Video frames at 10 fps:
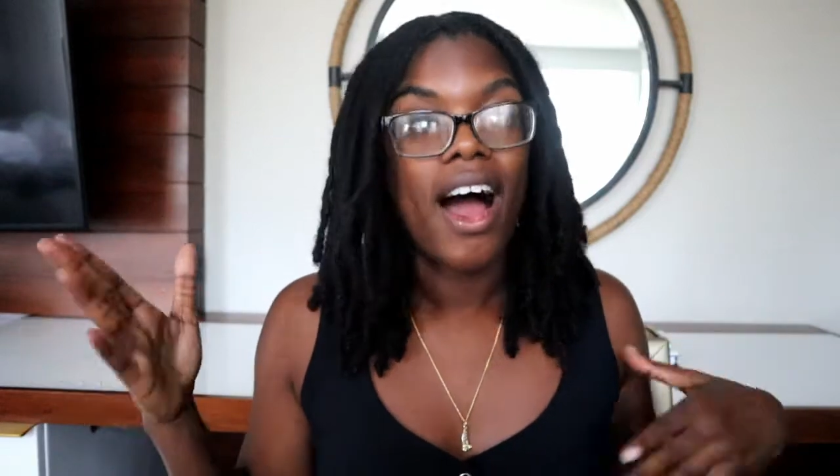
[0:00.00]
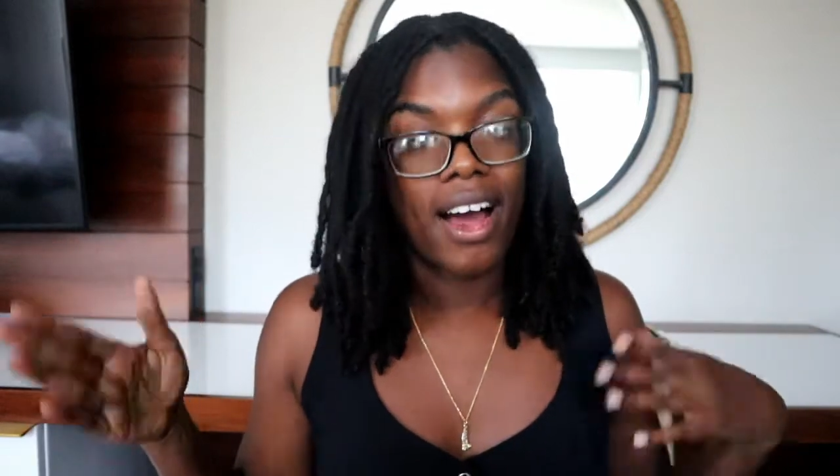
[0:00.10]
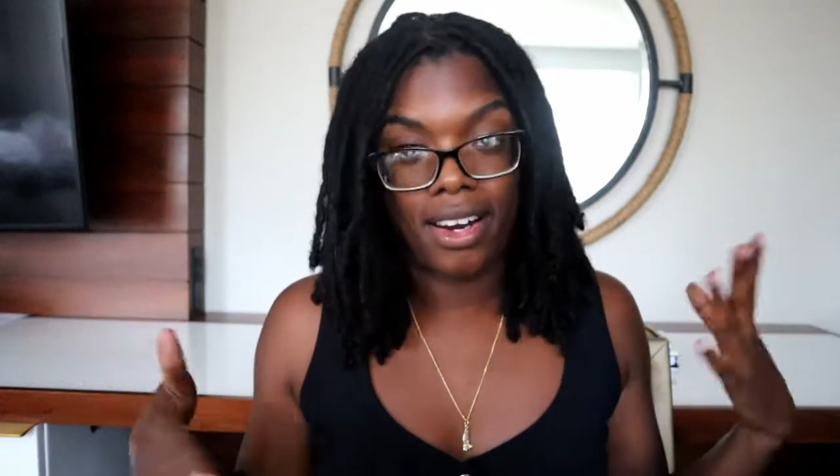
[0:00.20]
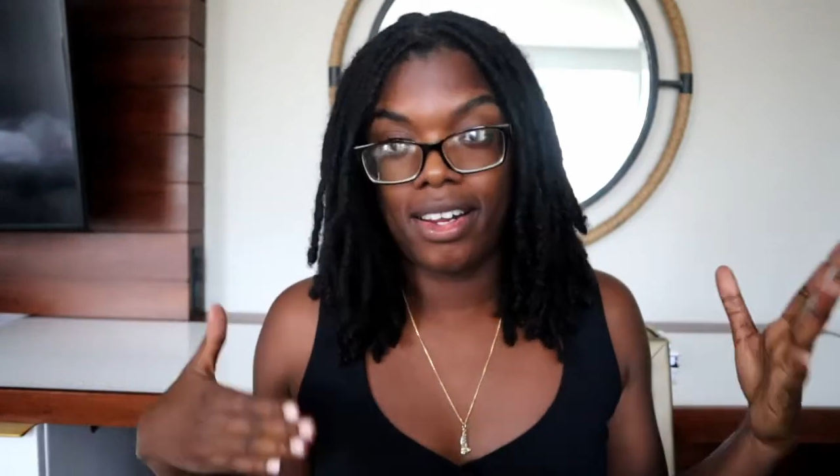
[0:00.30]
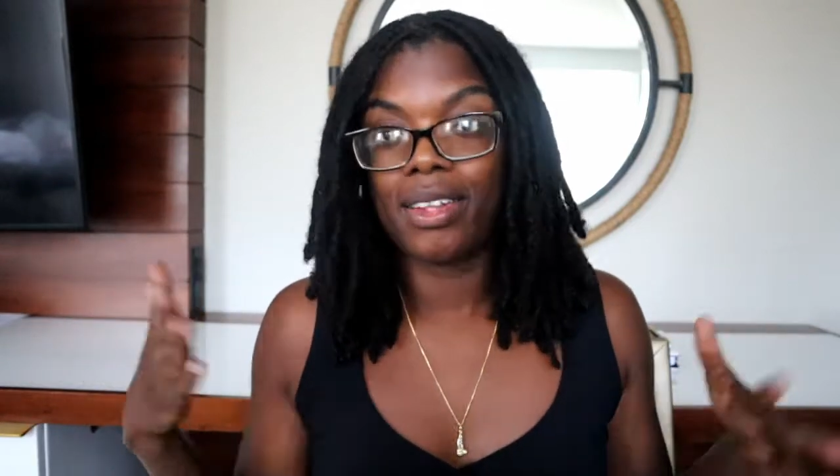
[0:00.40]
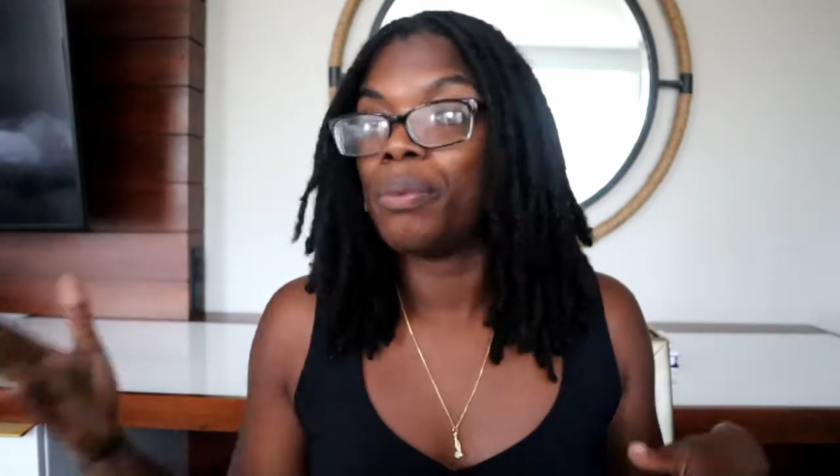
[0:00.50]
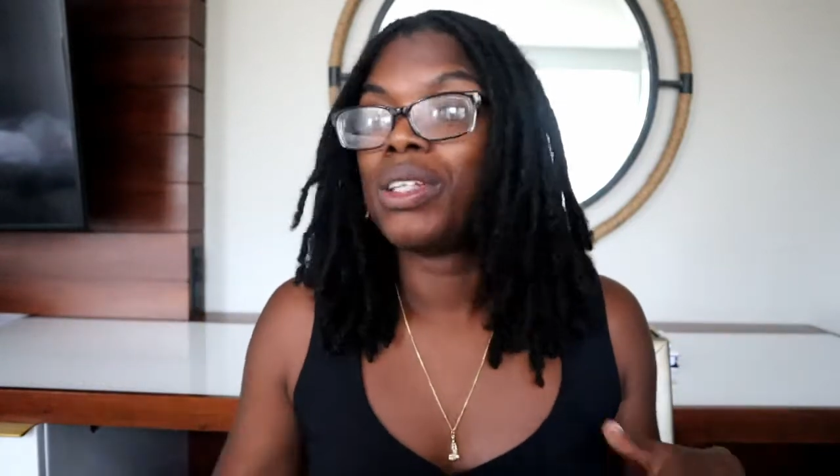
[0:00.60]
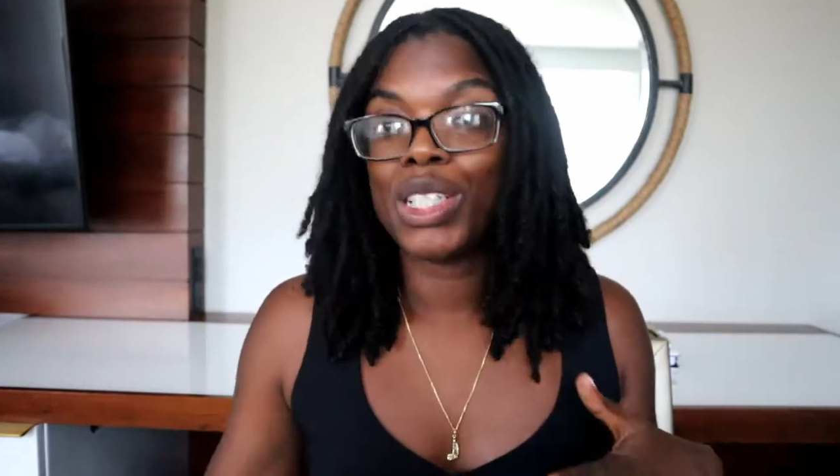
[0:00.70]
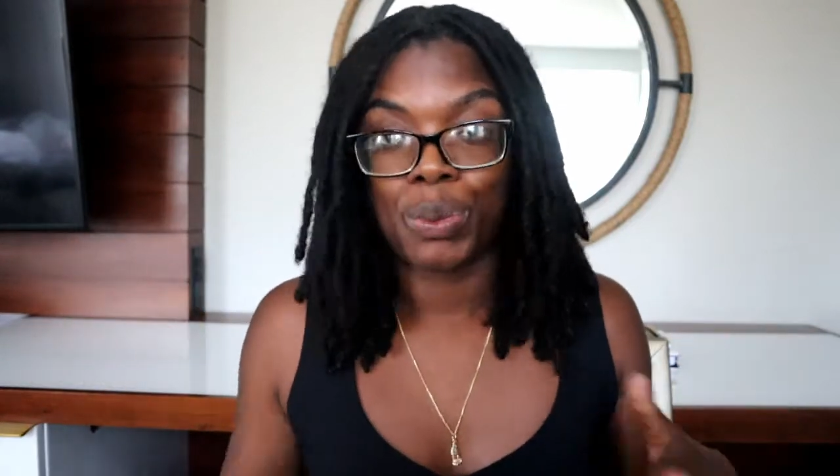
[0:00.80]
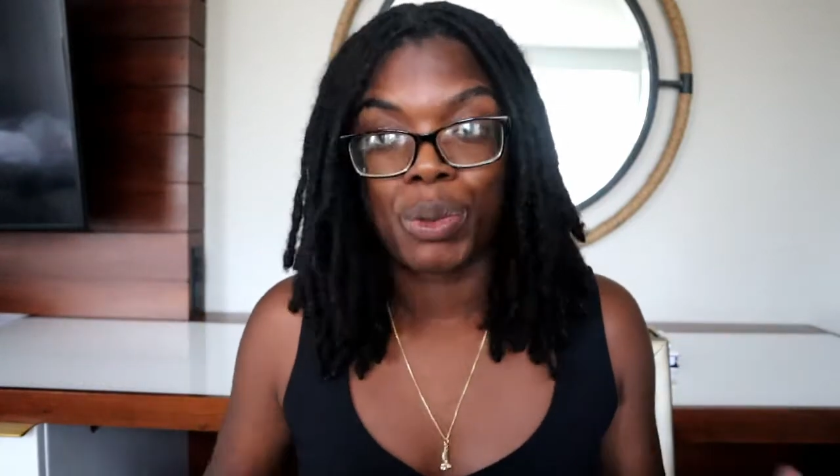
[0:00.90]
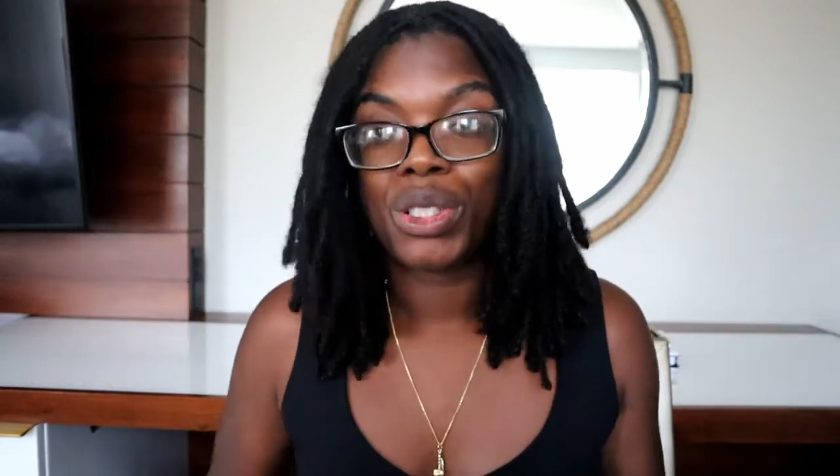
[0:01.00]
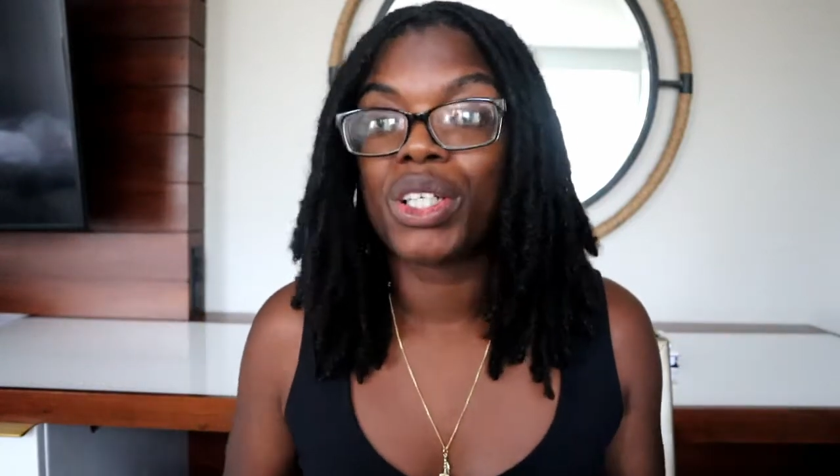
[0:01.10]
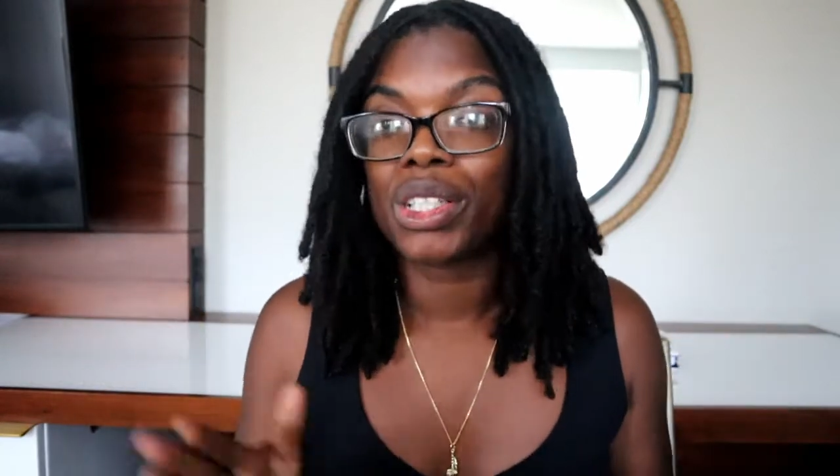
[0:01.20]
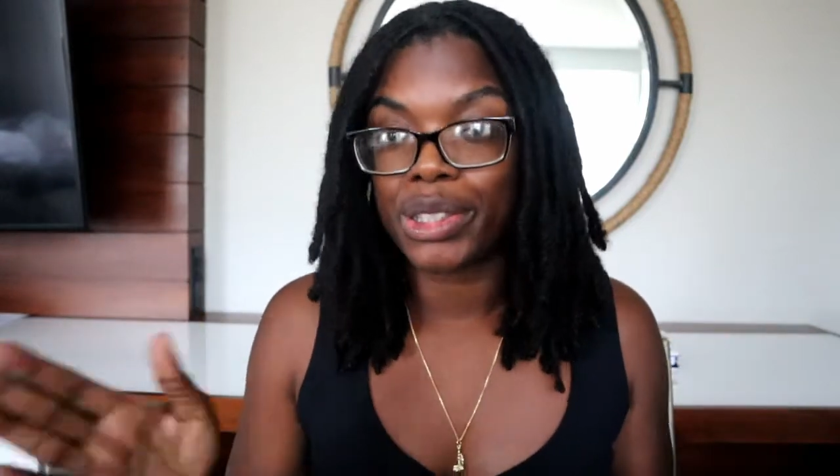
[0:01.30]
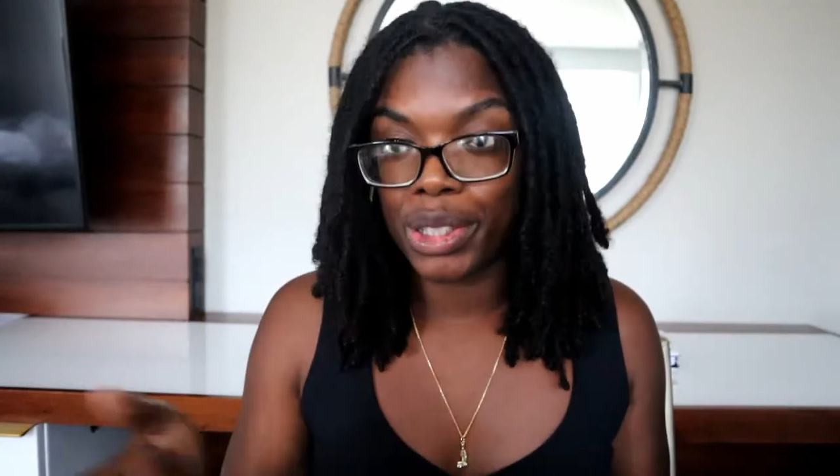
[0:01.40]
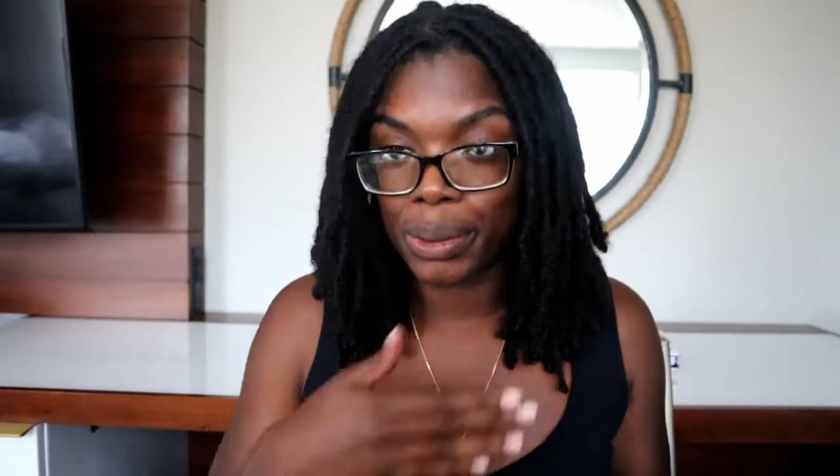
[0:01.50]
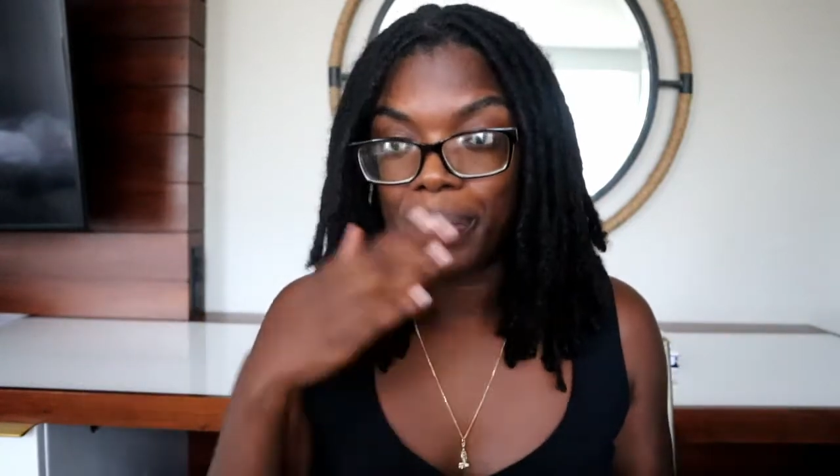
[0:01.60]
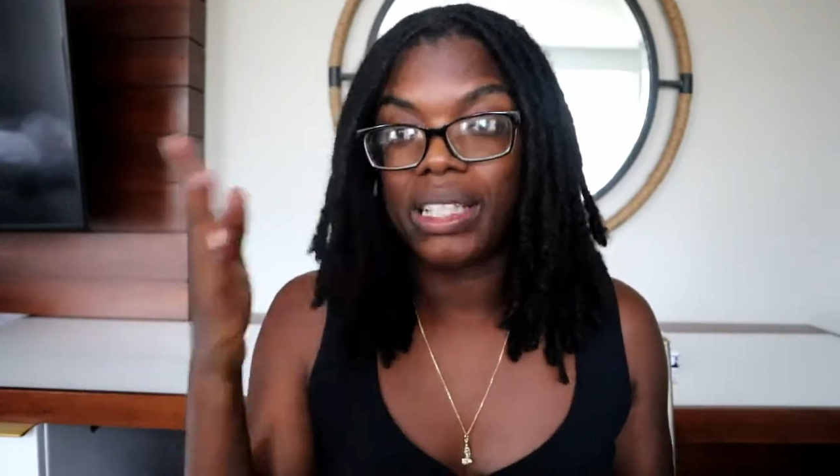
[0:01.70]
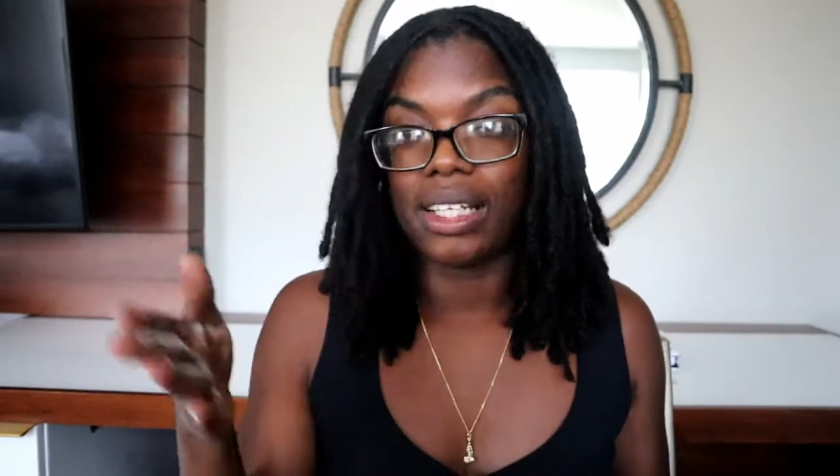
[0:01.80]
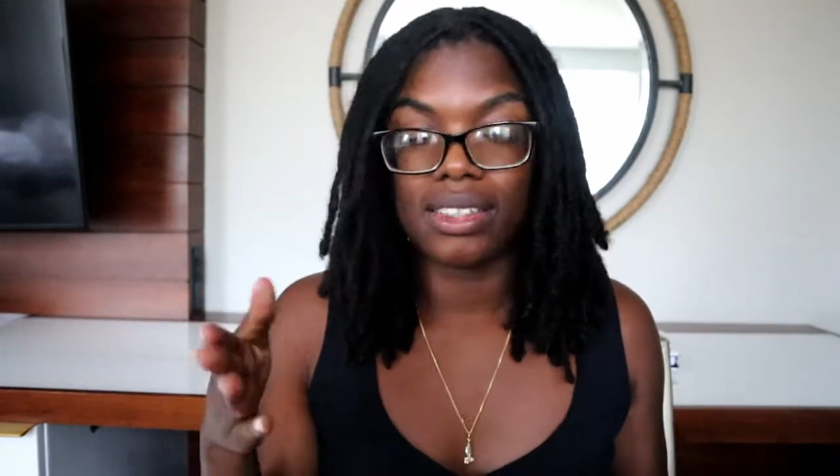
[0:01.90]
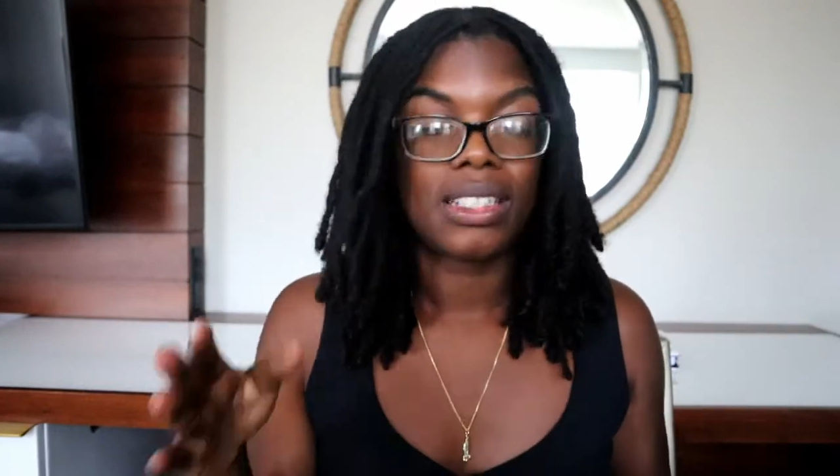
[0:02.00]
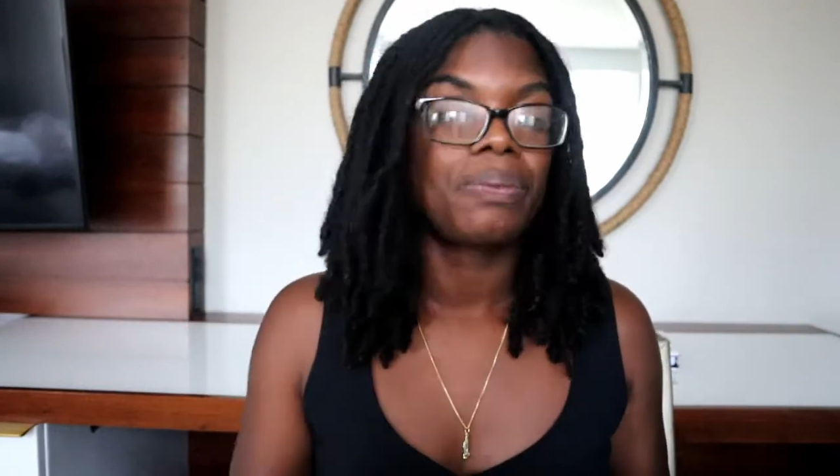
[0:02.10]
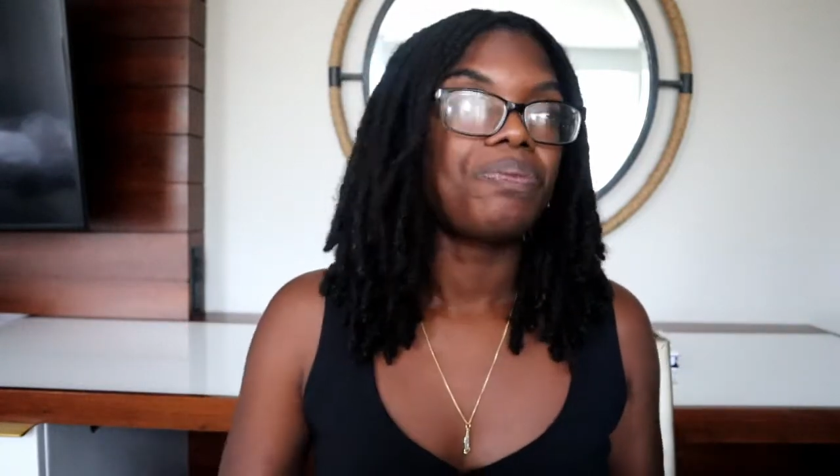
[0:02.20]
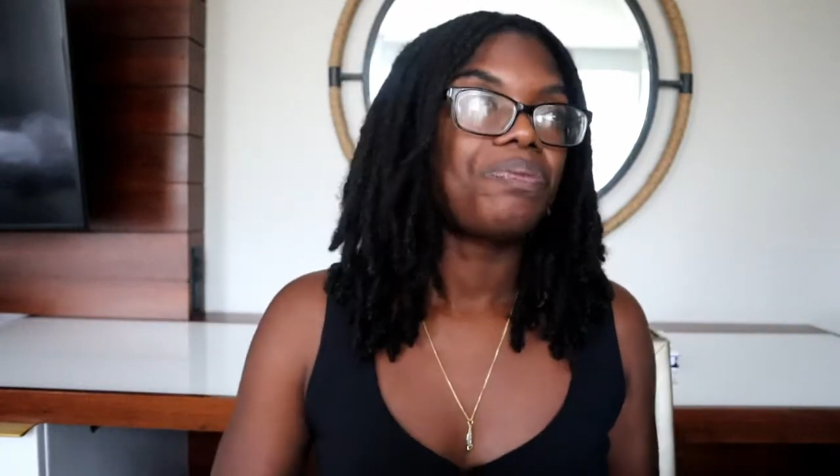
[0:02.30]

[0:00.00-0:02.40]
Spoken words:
under this particular circumstance.